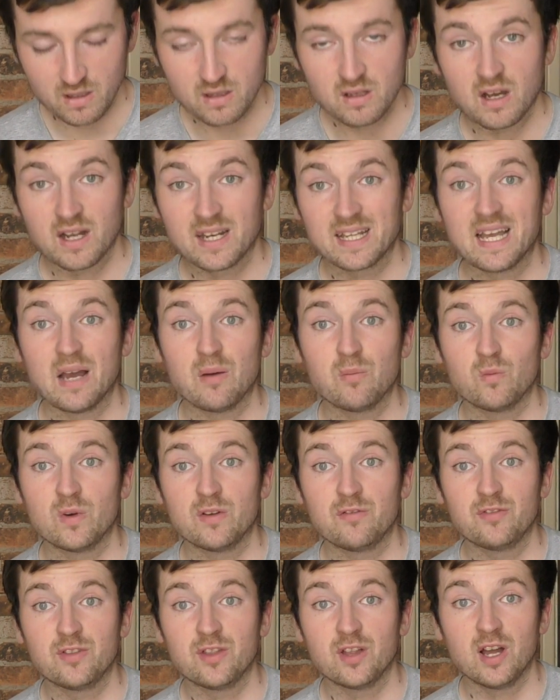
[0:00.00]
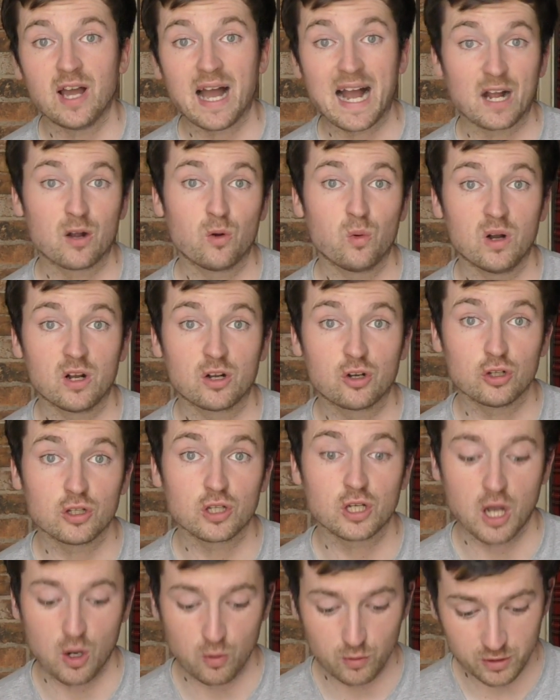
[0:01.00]
And again with the aqua
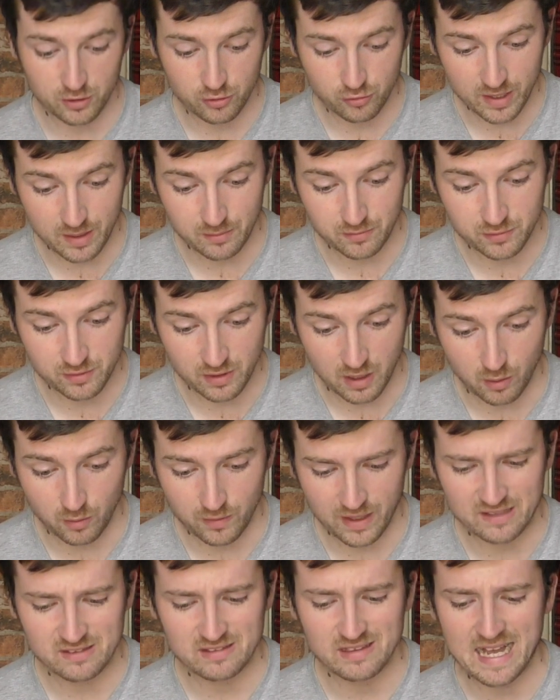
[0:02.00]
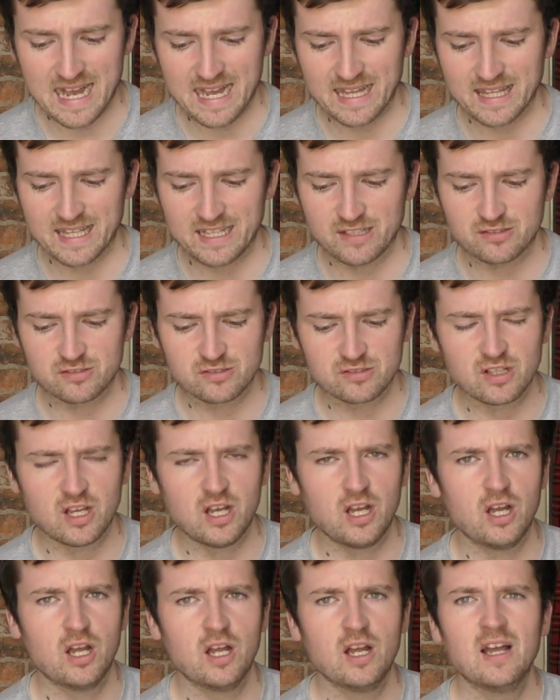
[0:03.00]
colour coded grip, so that's slightly,
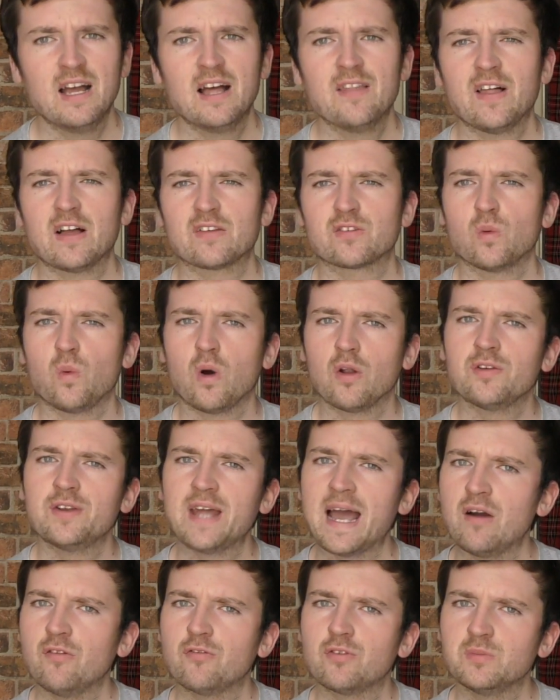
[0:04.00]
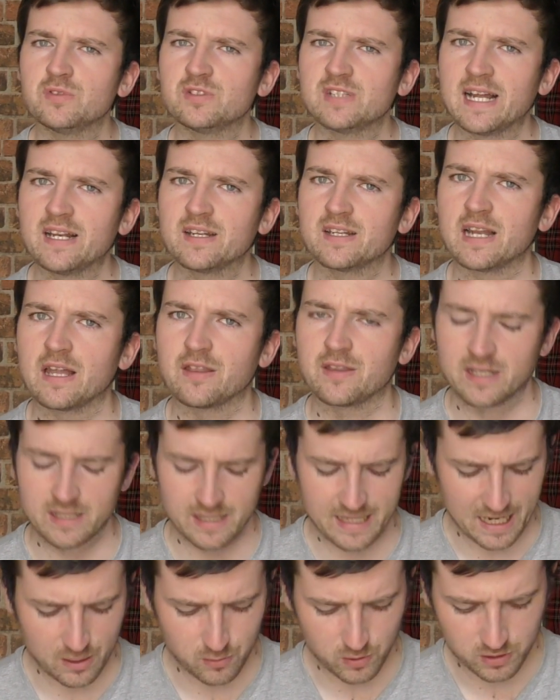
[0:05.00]
that's the one down from standard, I think,
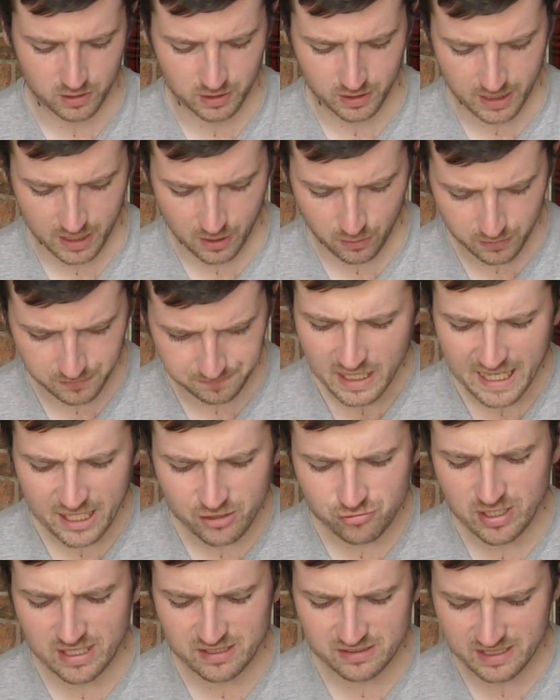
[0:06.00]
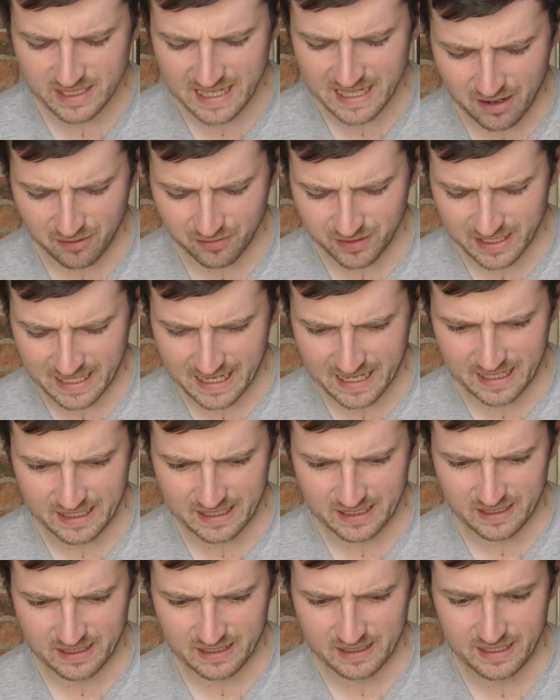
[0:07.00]
the aqua colour code. Interesting they've
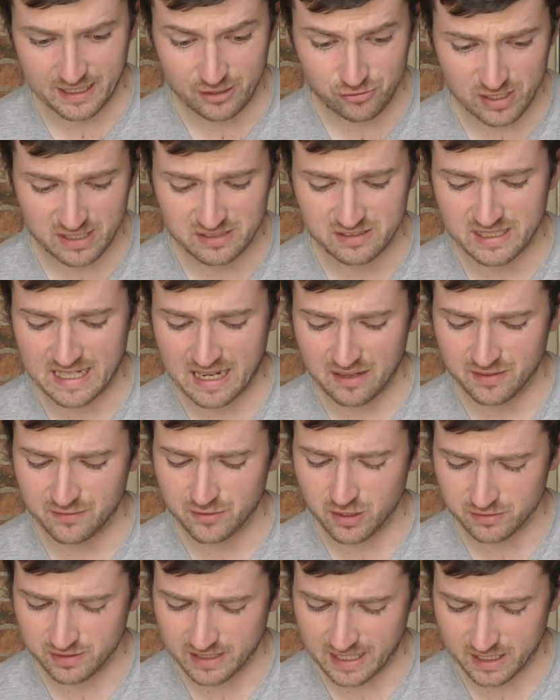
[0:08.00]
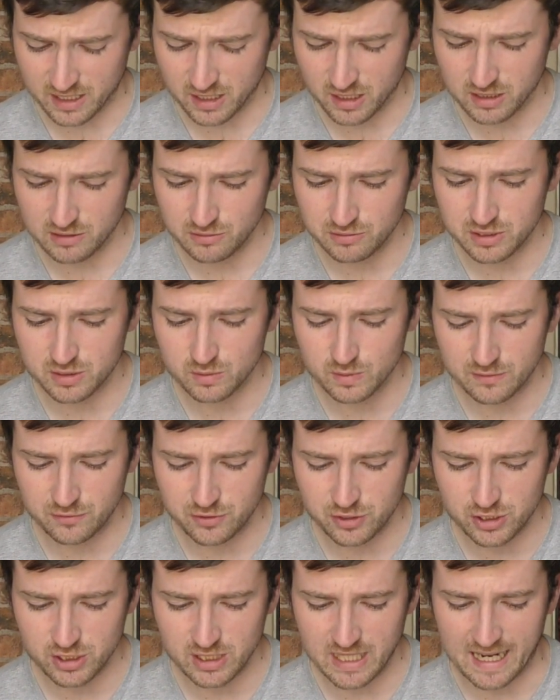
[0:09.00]
got to that conclusion with
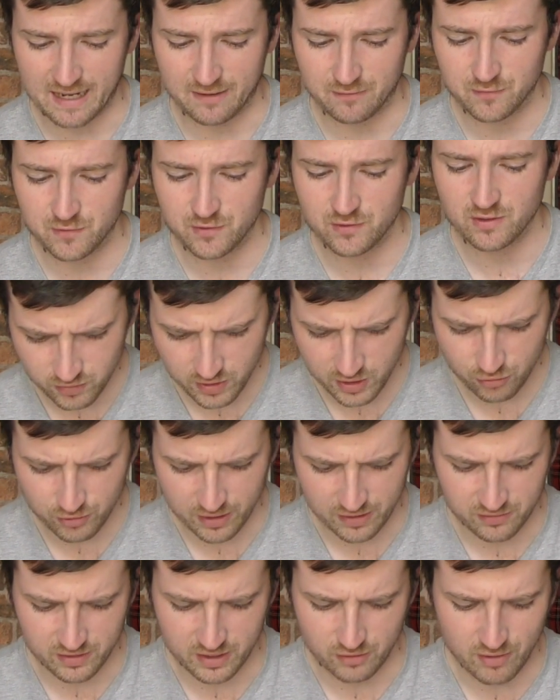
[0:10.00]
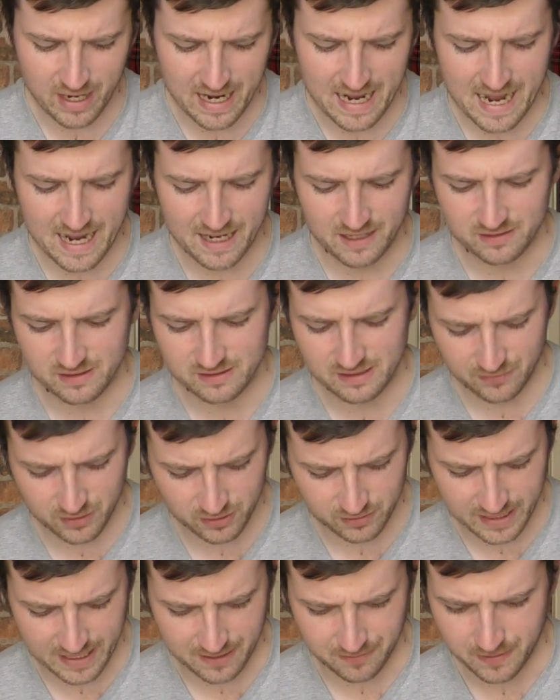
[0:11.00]
shafts. Interesting. Right, irons, let's have a
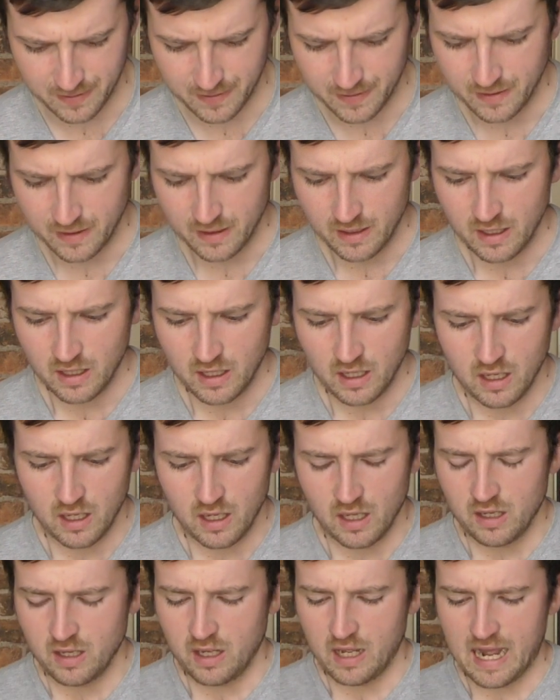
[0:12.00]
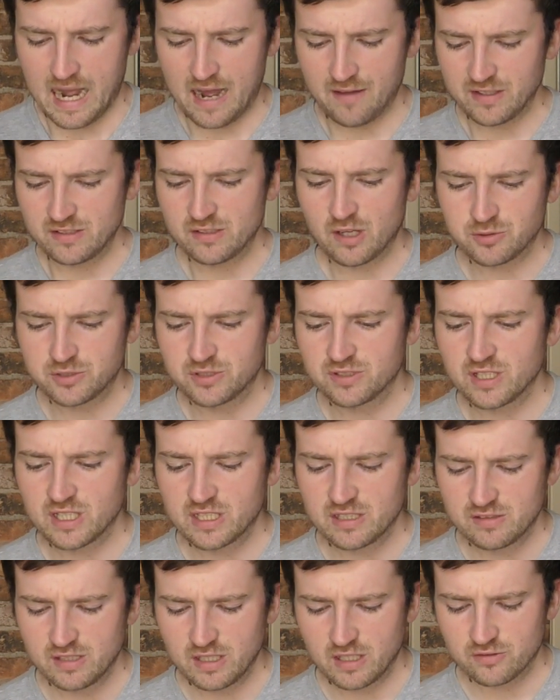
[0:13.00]
look now. Out of these options that you
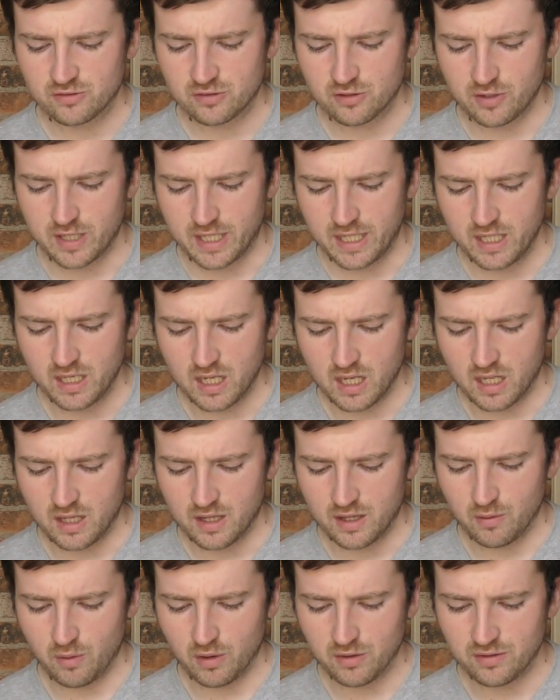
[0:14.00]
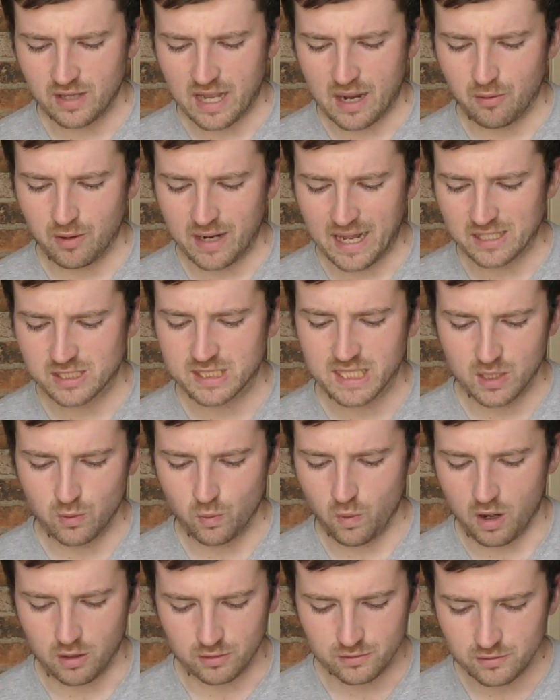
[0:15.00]
can see on screen, the ones that I would actually
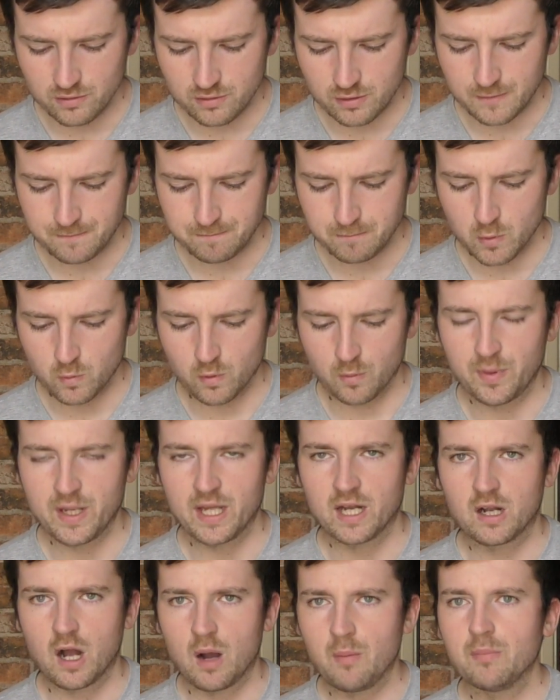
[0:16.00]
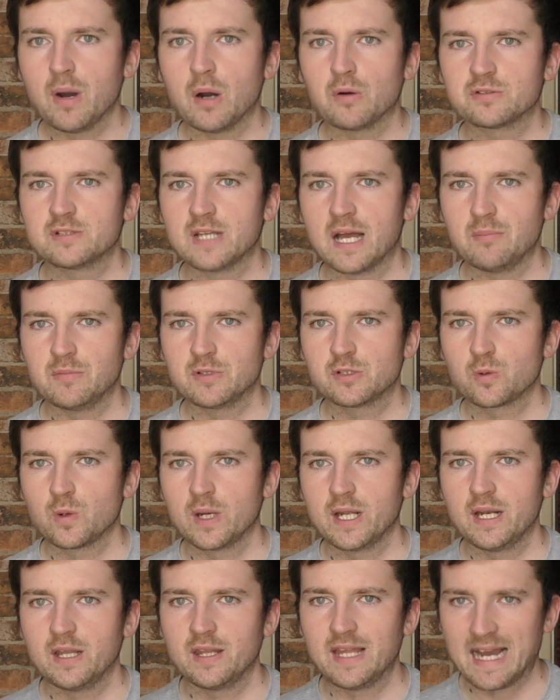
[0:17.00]
want would be a combo set
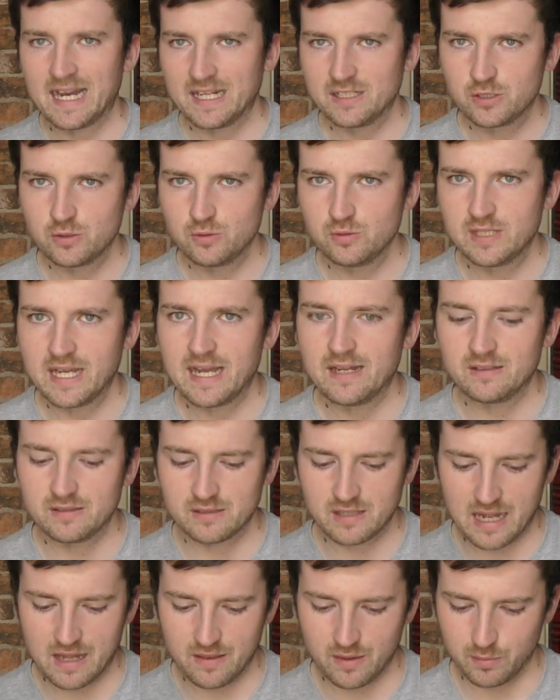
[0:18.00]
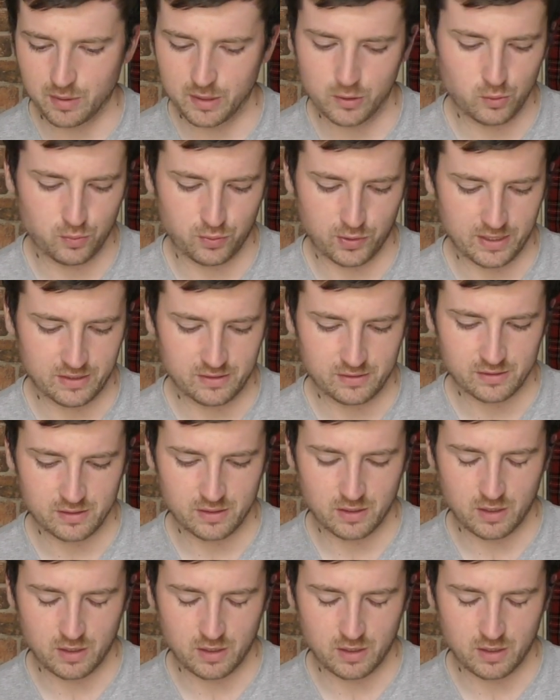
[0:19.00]
between the I210s and the blueprints.